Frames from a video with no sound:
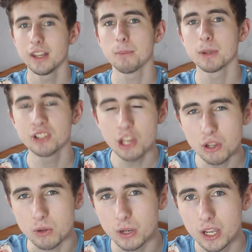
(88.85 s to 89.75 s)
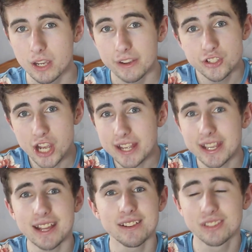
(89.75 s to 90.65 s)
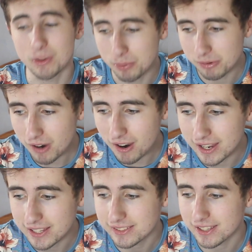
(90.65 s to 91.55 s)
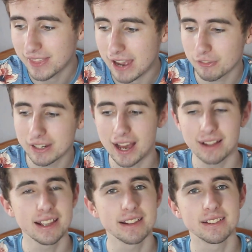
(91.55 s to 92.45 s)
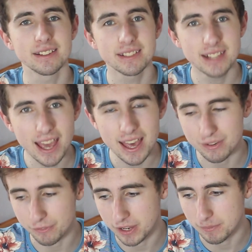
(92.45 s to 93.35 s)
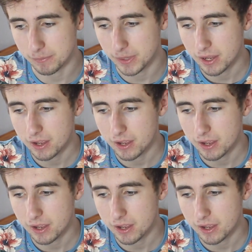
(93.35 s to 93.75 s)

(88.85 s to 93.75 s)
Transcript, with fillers: Number two, Jake is surprised that Ranelle isn't scared of him.